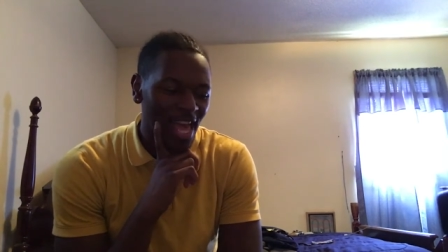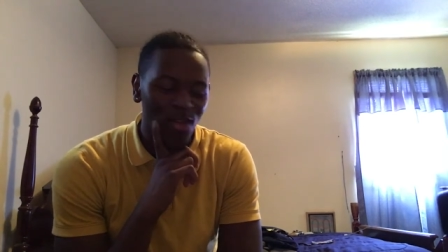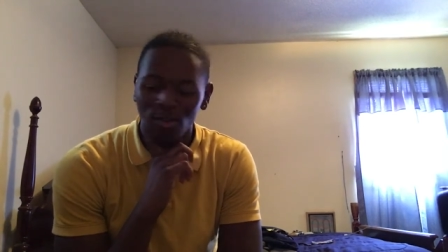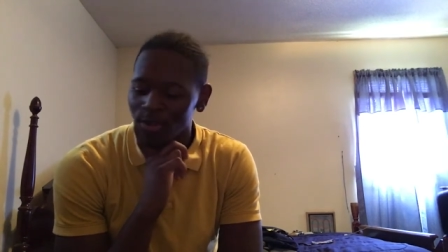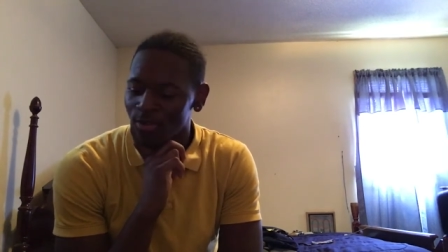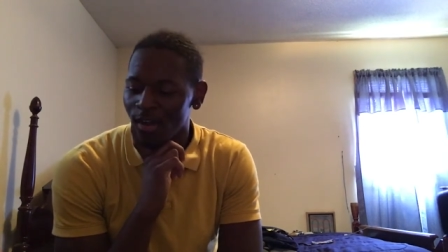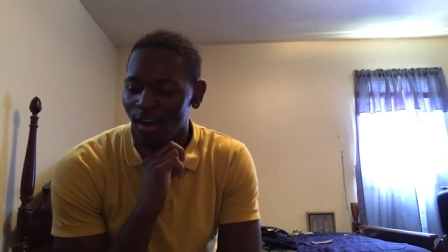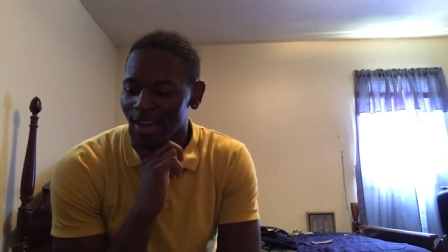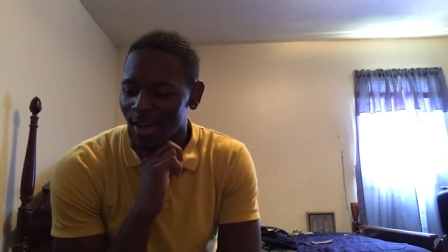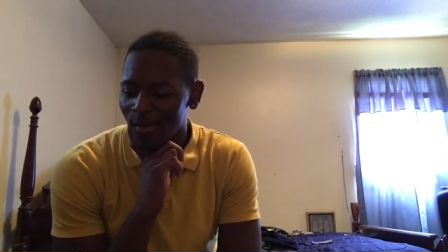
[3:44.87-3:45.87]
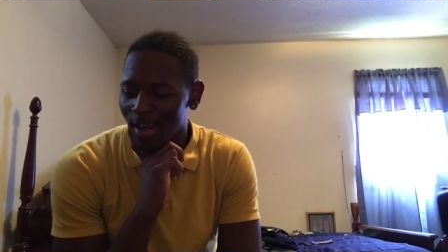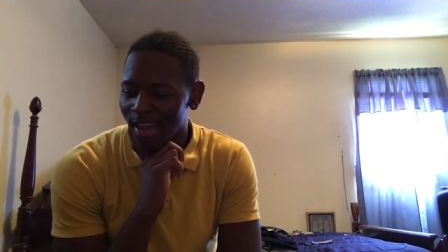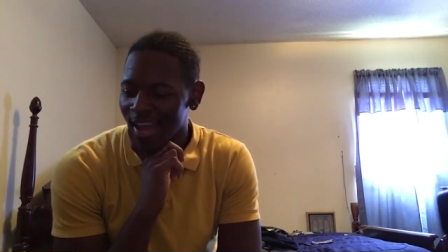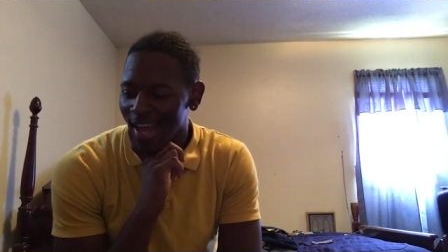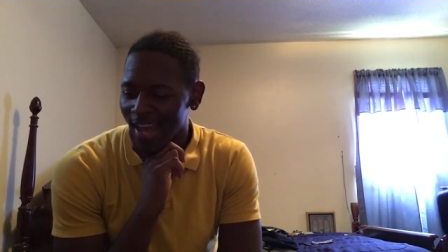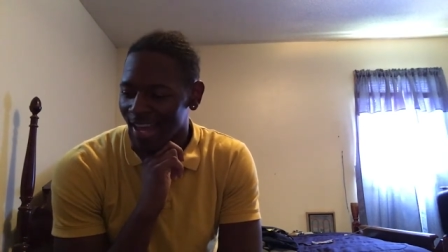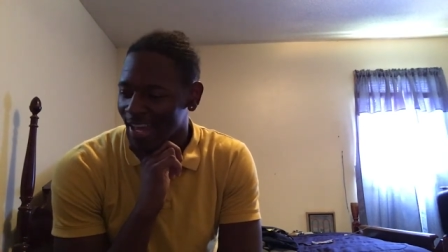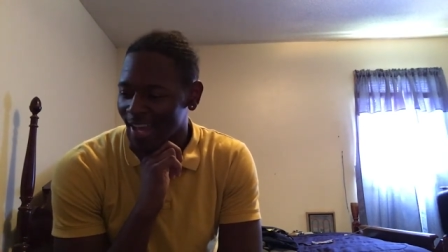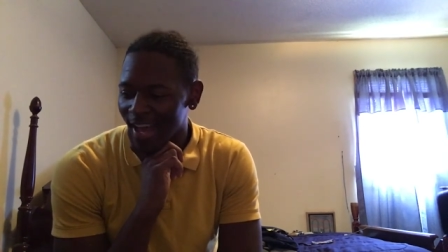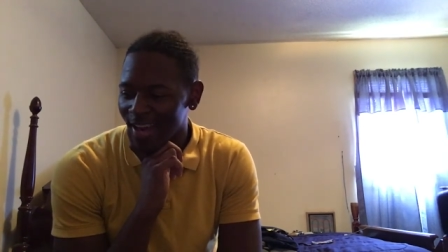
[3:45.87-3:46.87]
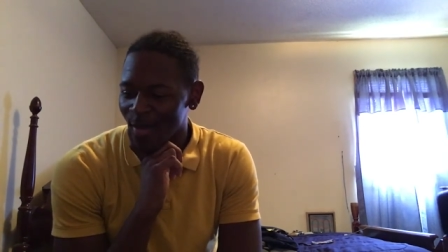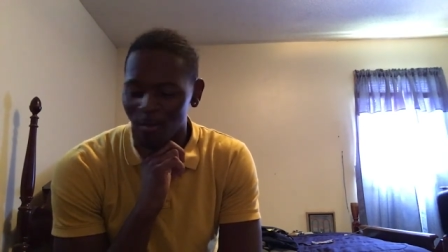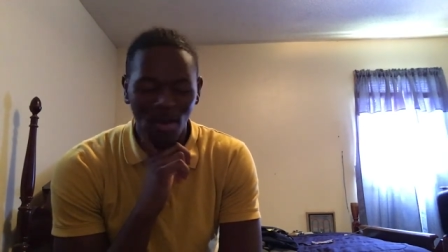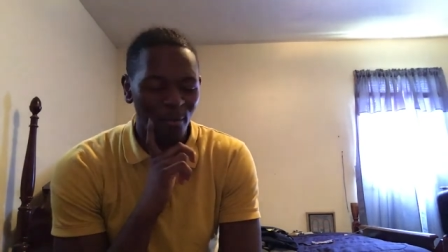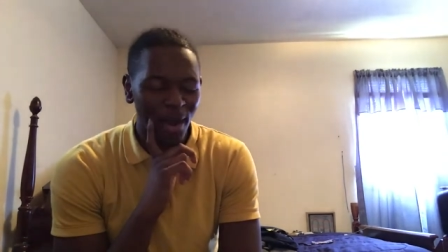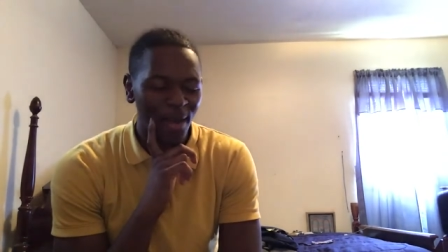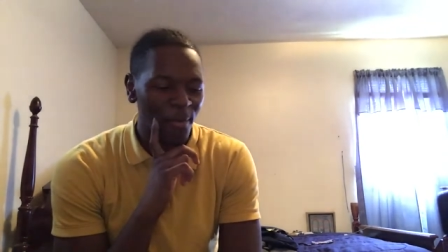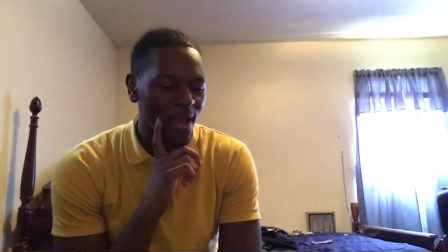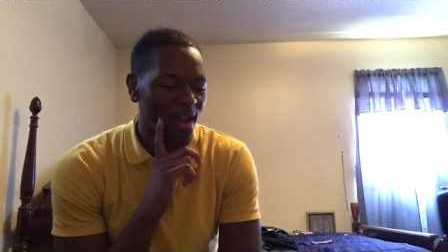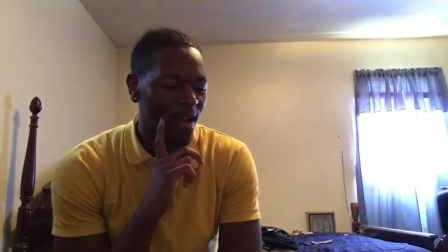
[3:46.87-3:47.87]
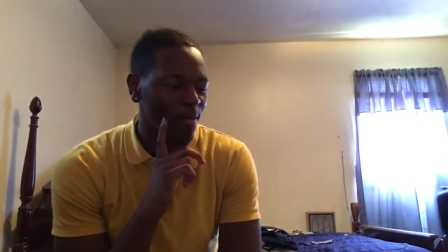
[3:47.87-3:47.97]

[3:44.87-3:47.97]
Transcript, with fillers: he was gonna lose all that weight and get his goddamn built body back.